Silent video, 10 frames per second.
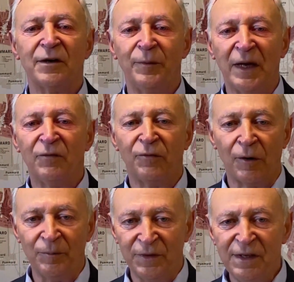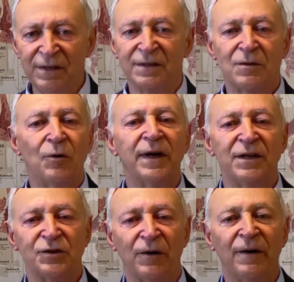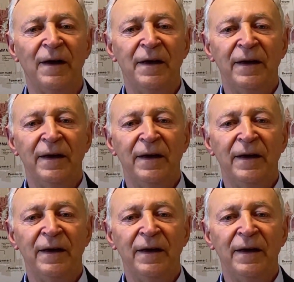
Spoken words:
coming from this location.